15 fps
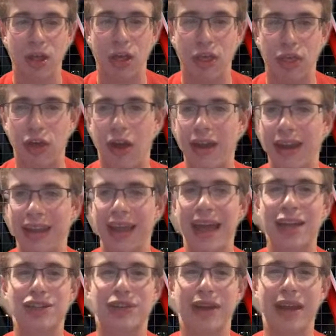thought
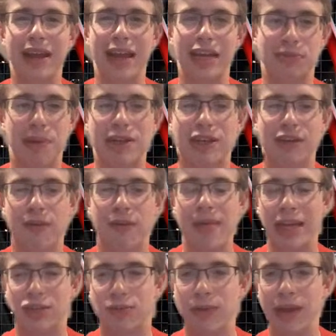Landry, especially from
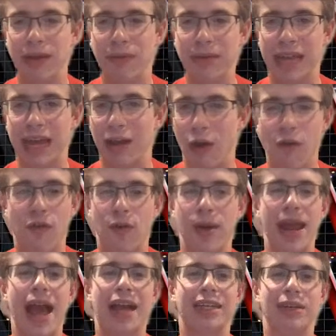that tweet, was like
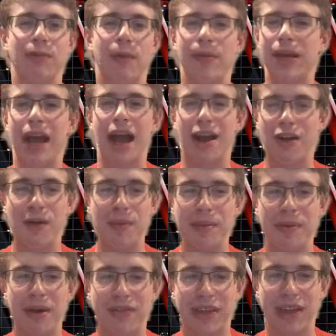overreacting when we got Kobe
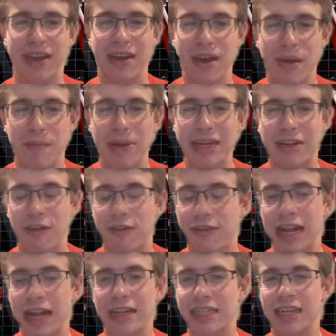Buffkin. But
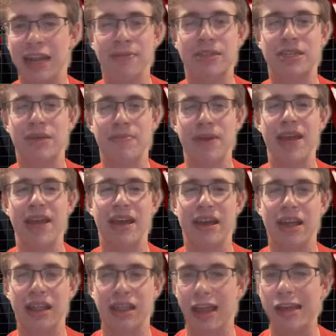it seems to me
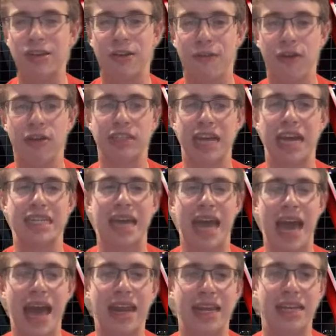Landry Fields has
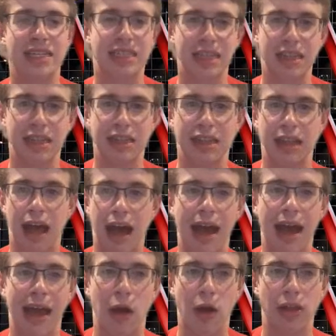had his
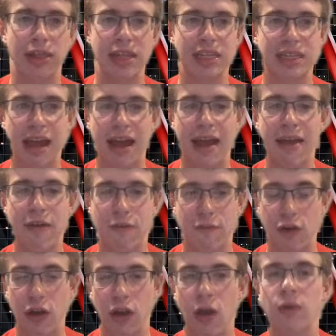eye on this guy
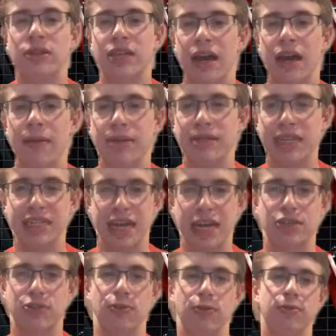for a long time, since high school.